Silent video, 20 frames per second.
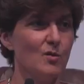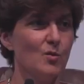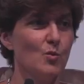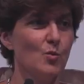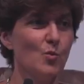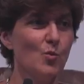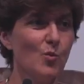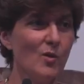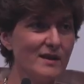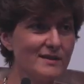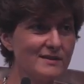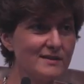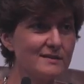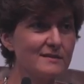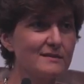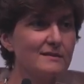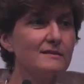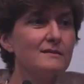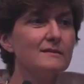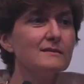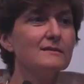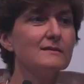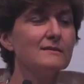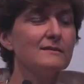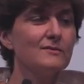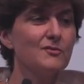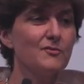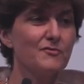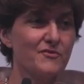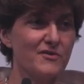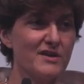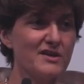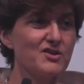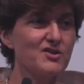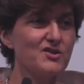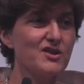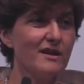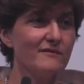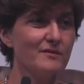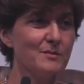what the
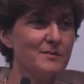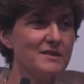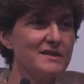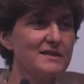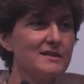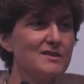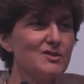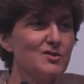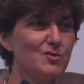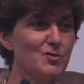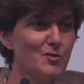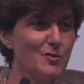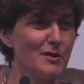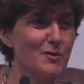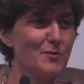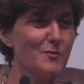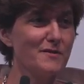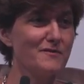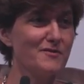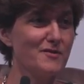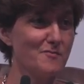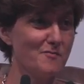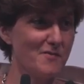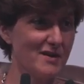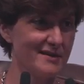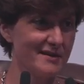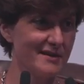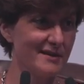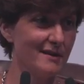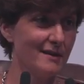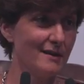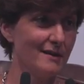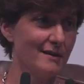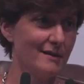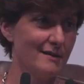French government is doing with the money